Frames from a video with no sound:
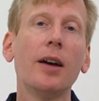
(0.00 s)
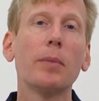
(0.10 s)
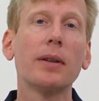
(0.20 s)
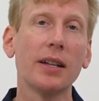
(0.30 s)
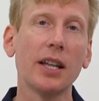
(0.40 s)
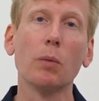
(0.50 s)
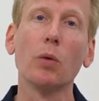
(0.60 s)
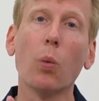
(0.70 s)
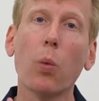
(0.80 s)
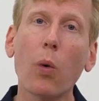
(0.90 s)
but that they
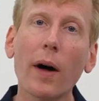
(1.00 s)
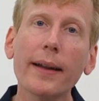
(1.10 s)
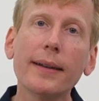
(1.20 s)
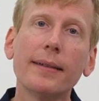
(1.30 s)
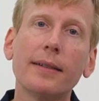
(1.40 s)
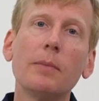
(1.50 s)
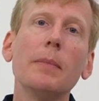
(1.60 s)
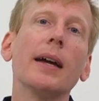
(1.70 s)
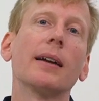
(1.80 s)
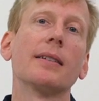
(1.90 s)
would want to
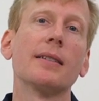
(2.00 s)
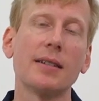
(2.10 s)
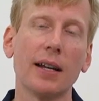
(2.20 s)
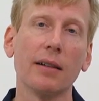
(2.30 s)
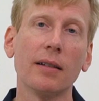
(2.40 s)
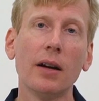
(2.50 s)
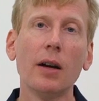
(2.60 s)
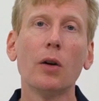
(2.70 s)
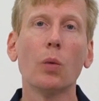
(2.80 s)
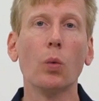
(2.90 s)
make and sell,
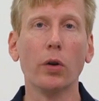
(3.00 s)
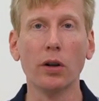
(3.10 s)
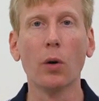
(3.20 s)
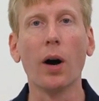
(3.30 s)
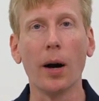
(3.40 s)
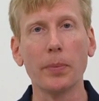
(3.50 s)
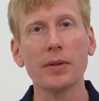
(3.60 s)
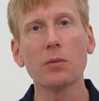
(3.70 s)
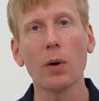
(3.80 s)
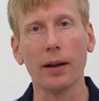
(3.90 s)
would go up
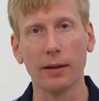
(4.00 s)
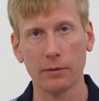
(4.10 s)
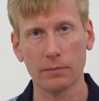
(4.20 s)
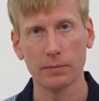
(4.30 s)
as well.